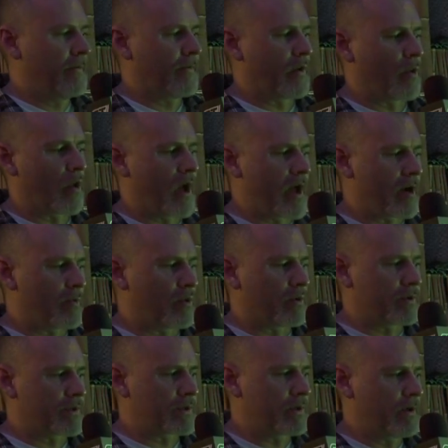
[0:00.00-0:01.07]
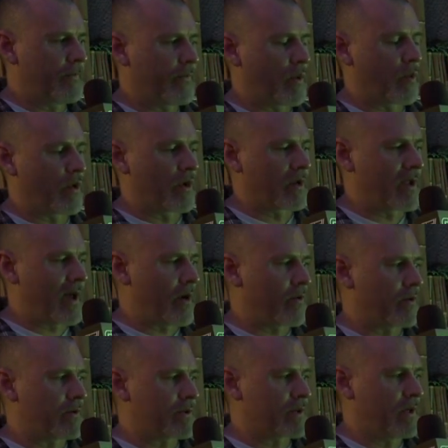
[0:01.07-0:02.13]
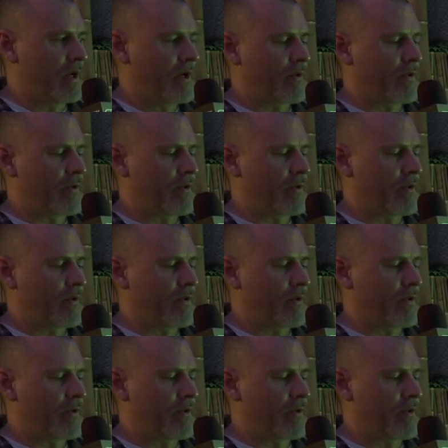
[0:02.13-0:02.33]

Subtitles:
there were animals, there were encounters,